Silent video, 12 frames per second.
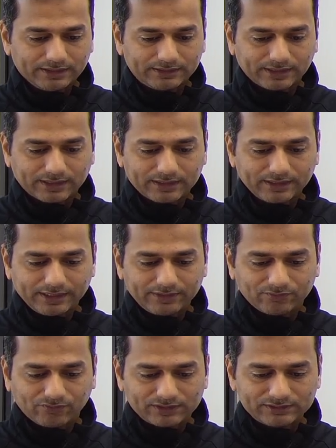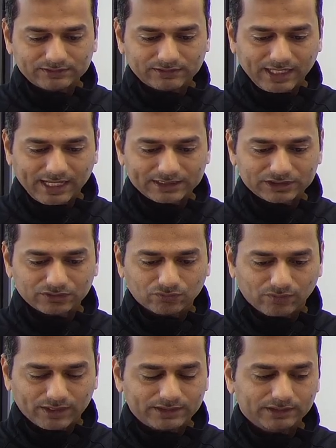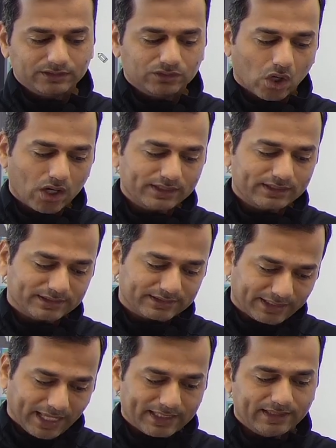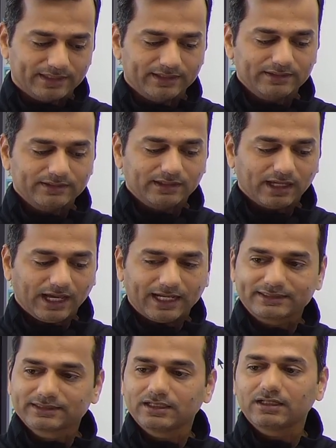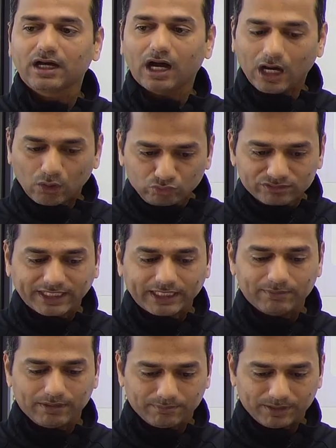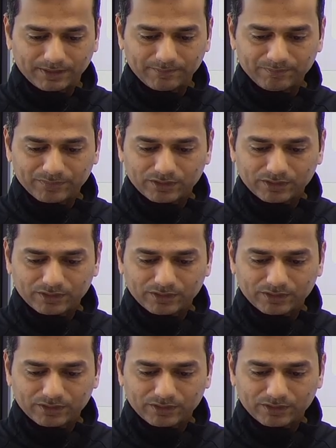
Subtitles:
Ethernet 1/1.10 as a outside member.